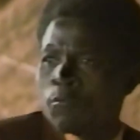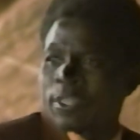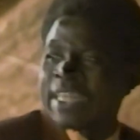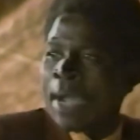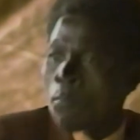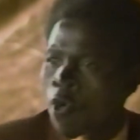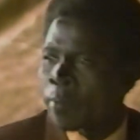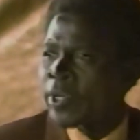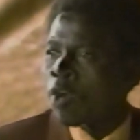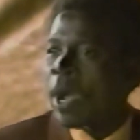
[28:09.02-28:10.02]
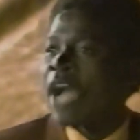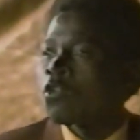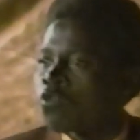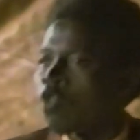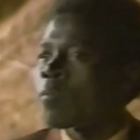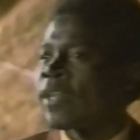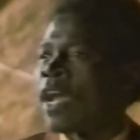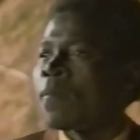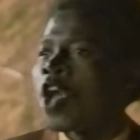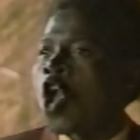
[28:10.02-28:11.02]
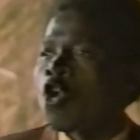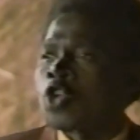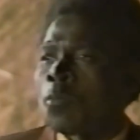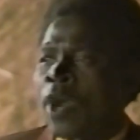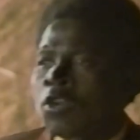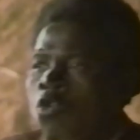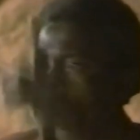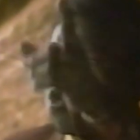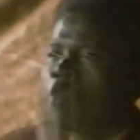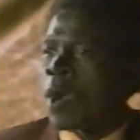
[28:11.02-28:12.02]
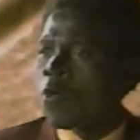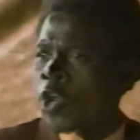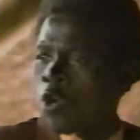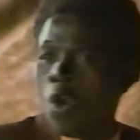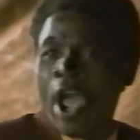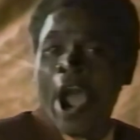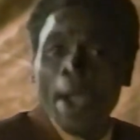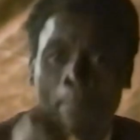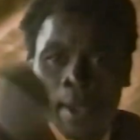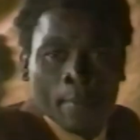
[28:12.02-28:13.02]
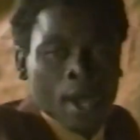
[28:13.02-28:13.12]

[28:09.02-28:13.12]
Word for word: tell how he died and talk of the Swazi paradise he's gone